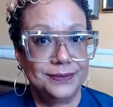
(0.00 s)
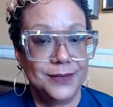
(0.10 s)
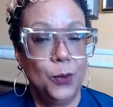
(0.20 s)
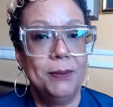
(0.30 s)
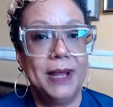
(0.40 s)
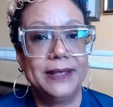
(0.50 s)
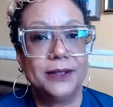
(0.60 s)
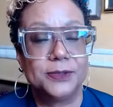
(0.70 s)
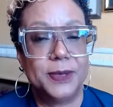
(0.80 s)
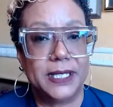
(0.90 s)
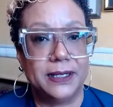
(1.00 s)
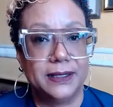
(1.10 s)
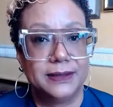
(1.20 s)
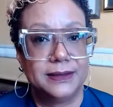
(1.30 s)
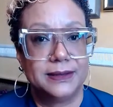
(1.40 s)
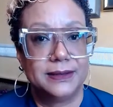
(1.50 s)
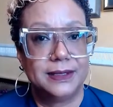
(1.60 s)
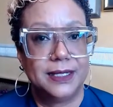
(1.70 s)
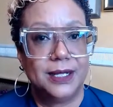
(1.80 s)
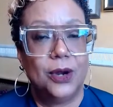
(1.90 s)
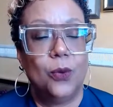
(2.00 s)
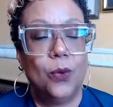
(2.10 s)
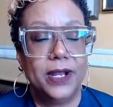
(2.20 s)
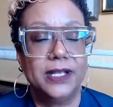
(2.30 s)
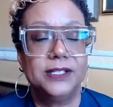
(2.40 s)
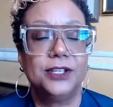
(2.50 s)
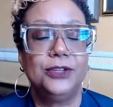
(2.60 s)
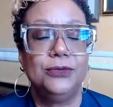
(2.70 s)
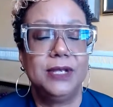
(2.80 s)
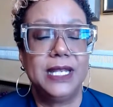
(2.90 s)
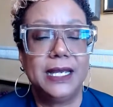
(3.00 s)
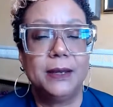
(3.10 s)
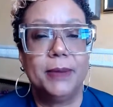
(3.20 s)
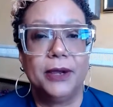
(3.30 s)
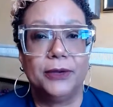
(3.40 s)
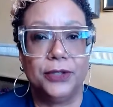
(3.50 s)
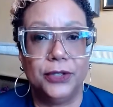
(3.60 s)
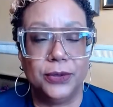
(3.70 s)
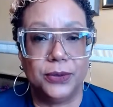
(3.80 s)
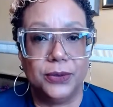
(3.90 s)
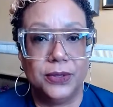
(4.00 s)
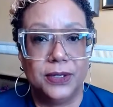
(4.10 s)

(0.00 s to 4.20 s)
What might those be? What is unique about you